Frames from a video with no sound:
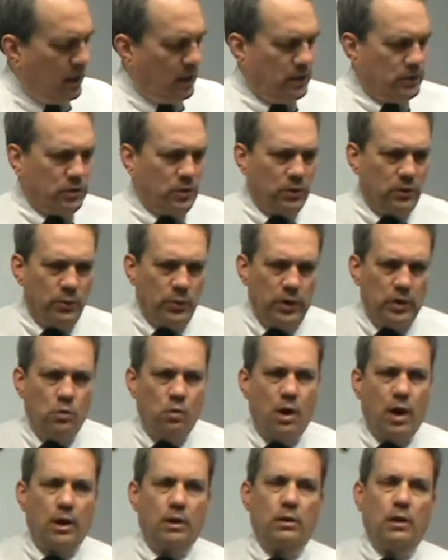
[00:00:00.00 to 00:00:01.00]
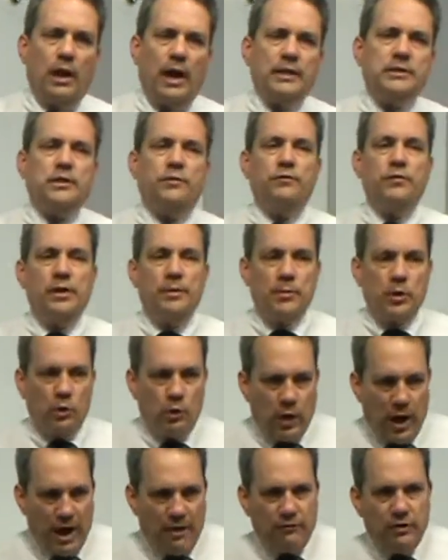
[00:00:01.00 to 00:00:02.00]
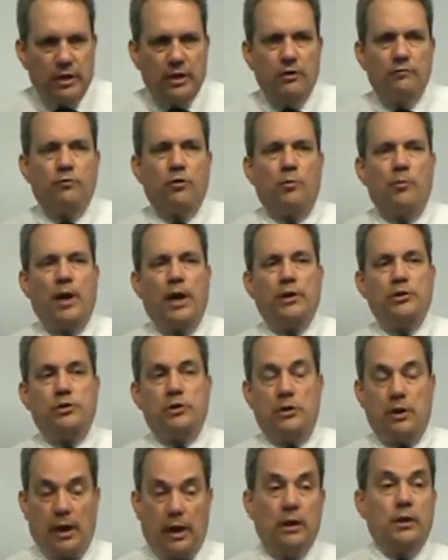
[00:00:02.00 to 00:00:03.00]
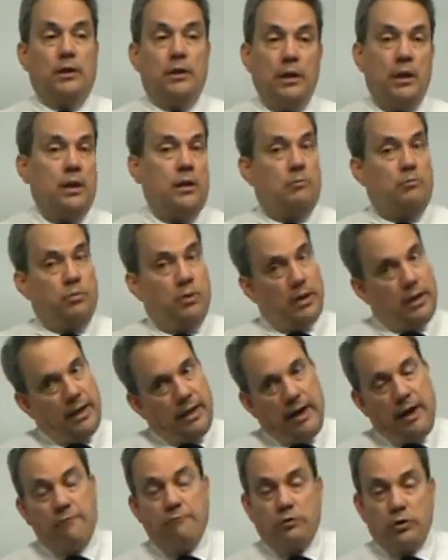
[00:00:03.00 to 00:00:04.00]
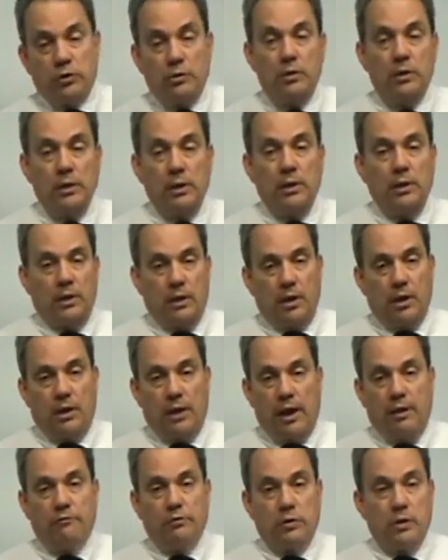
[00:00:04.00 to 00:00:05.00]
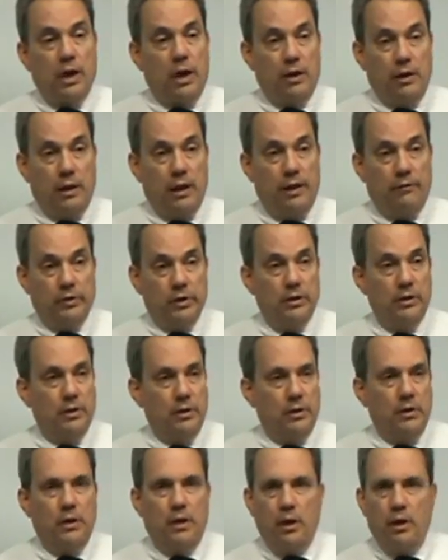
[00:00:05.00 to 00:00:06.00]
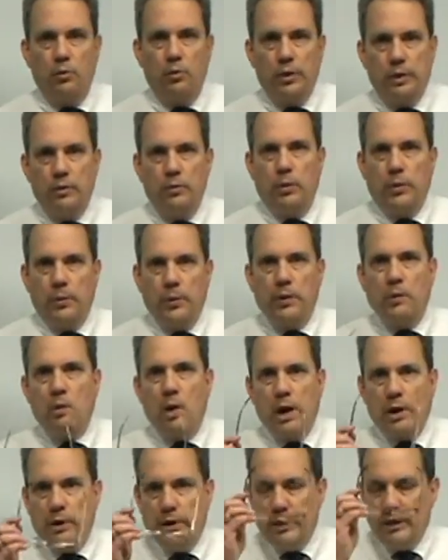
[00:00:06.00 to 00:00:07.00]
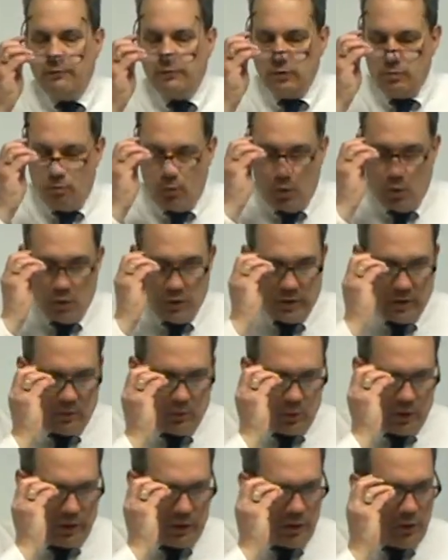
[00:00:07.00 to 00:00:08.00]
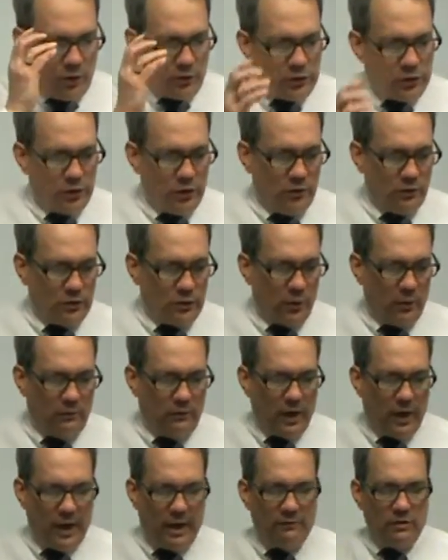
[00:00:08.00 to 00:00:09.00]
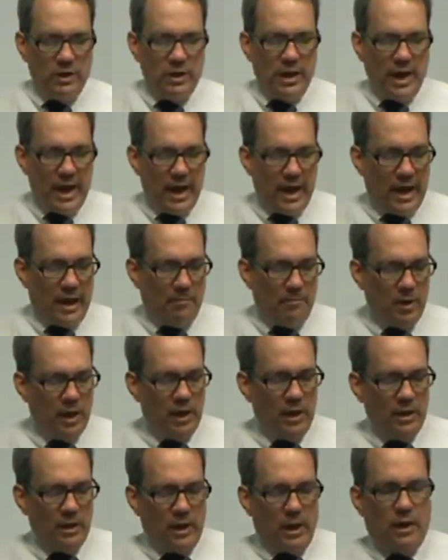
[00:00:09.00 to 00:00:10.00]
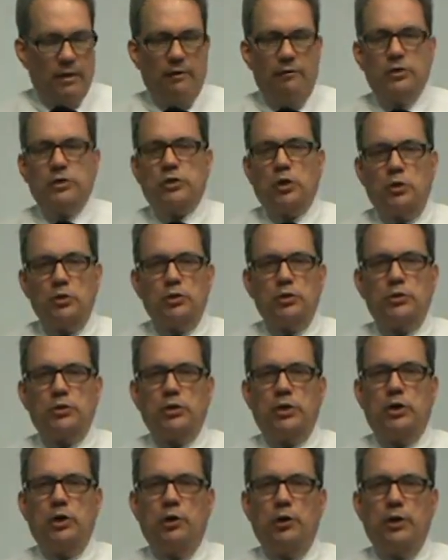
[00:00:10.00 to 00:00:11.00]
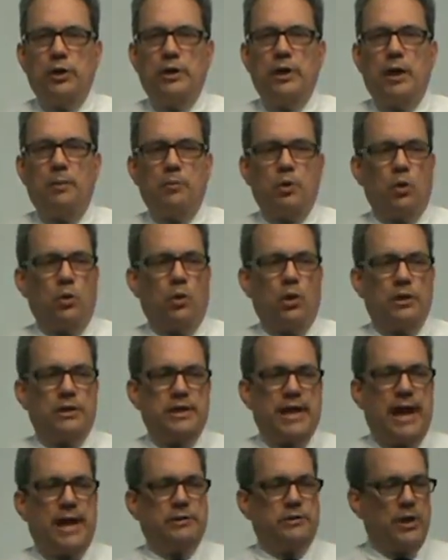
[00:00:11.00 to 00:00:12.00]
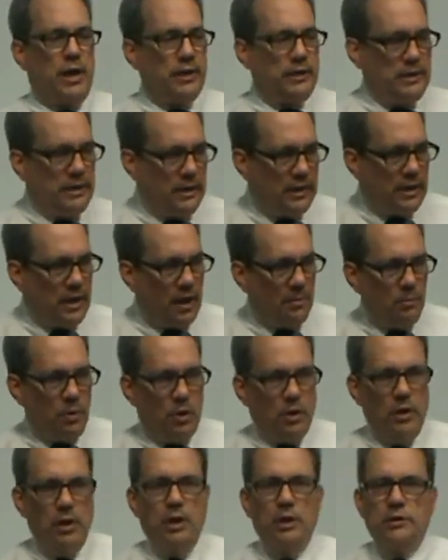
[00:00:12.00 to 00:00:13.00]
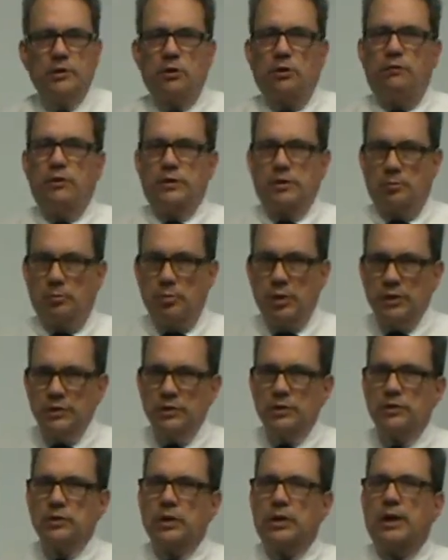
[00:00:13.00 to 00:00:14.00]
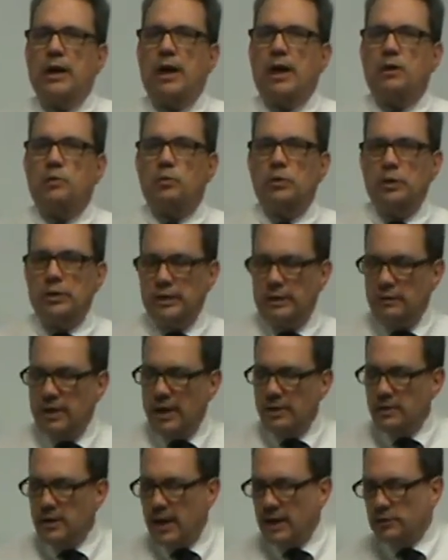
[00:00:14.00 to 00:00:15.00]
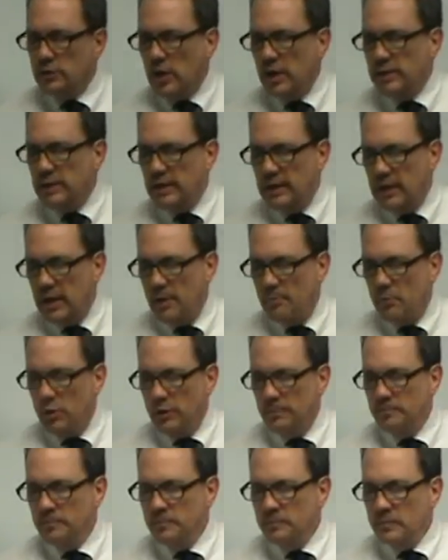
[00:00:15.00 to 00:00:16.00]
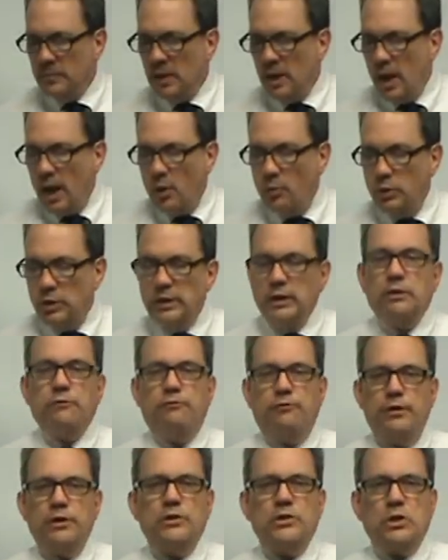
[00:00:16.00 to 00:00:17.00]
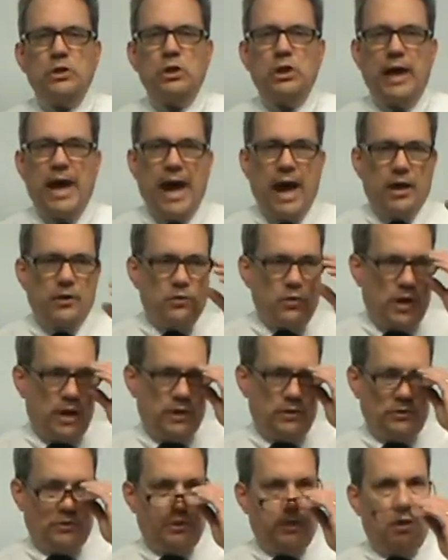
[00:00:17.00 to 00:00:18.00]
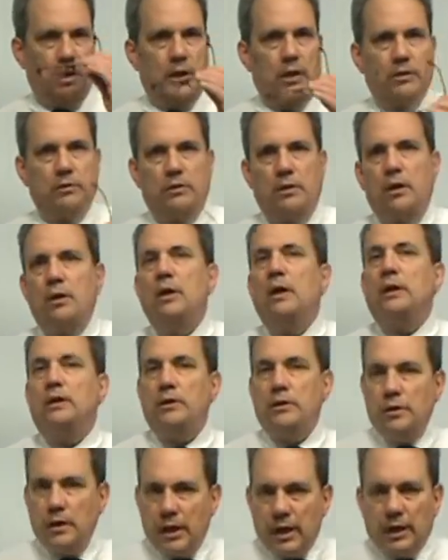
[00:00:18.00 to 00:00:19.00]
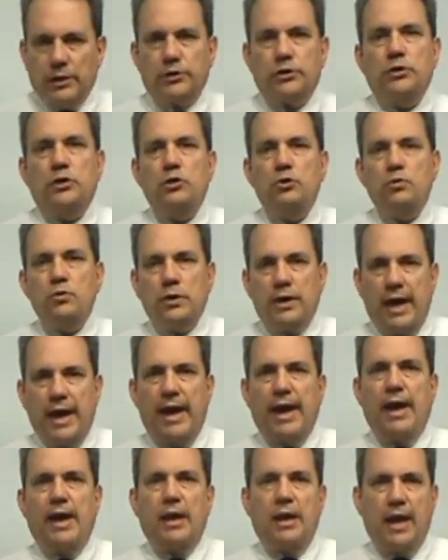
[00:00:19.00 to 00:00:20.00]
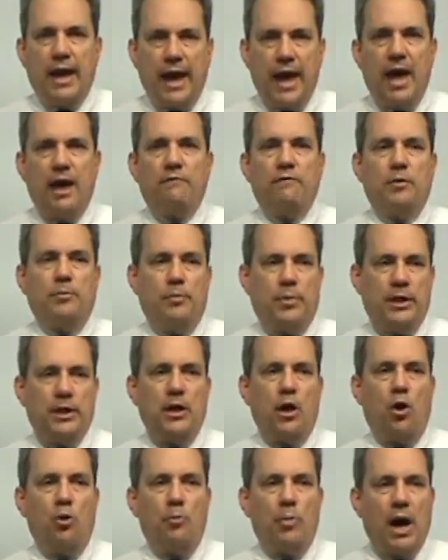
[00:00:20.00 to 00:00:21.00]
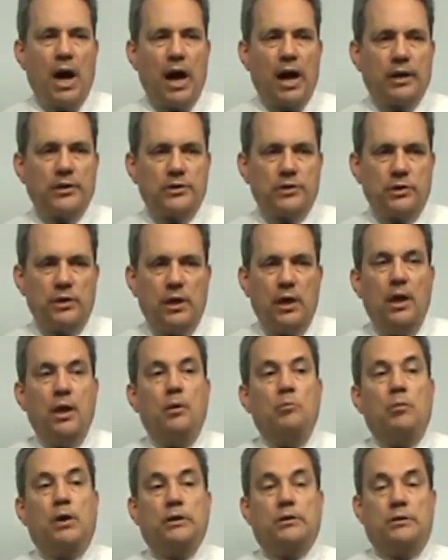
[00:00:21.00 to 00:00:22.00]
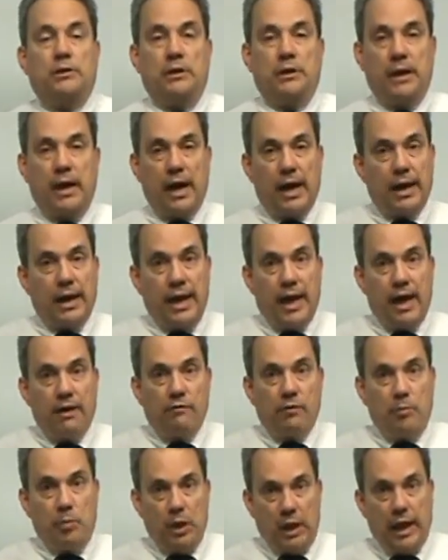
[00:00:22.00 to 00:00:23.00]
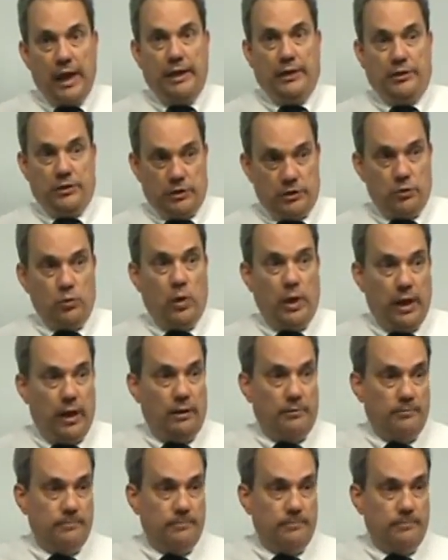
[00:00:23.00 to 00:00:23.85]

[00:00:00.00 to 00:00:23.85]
is going to require lots of demographic information, and again, after 9/11, we require even more than we used to. So we've got to have a name, got to have a social security number or a tax ID number. So if it's a business account, we'll need that tax ID number. We'll need a physical address. Yes, you can have a P.O. box, but you got to have a place as well.